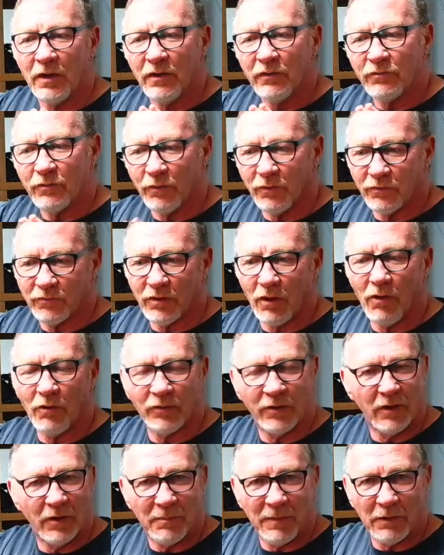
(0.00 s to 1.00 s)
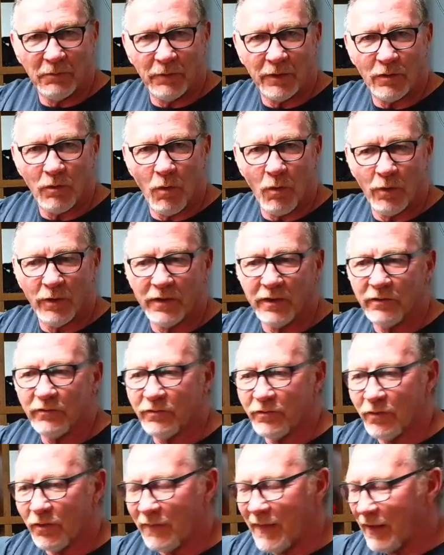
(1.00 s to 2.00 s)
so it's all going to be recorded,
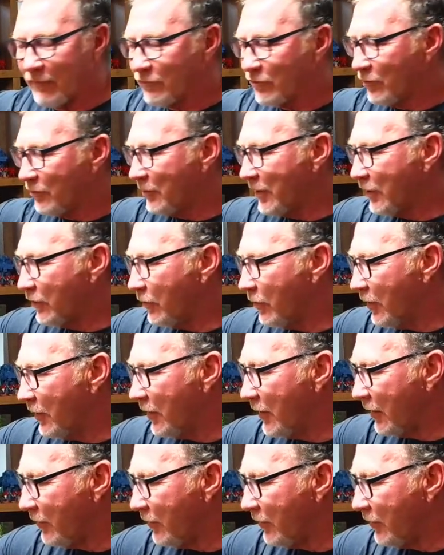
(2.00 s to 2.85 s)
so that should be good,